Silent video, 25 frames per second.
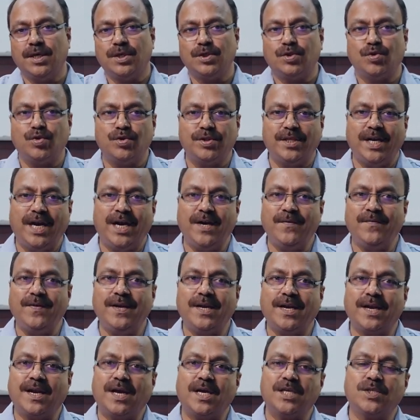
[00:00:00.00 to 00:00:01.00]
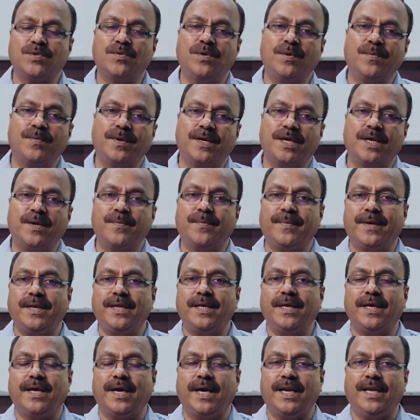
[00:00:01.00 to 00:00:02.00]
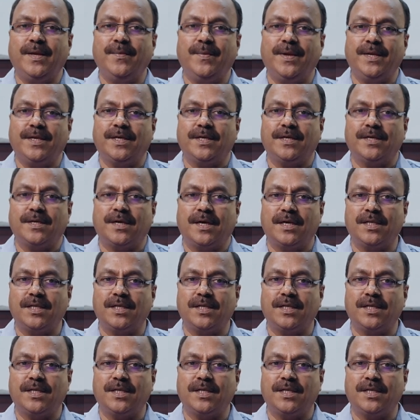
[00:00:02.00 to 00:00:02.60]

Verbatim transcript: So that way class will become very animated.